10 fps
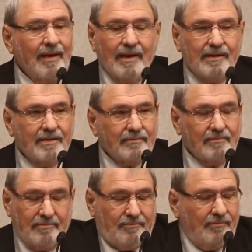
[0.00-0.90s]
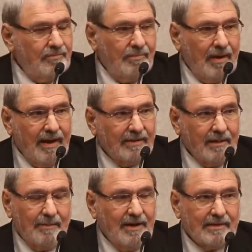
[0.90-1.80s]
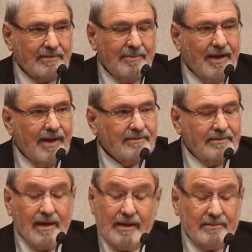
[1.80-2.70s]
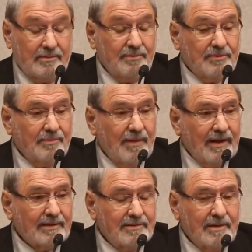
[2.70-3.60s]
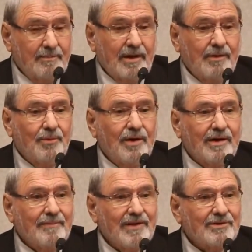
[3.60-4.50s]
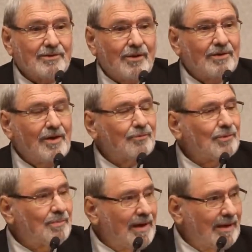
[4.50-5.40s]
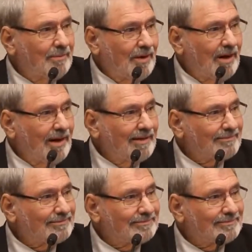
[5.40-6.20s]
he just, I say by accident, I assume it was by accident, but anyway, he started off with My Bright.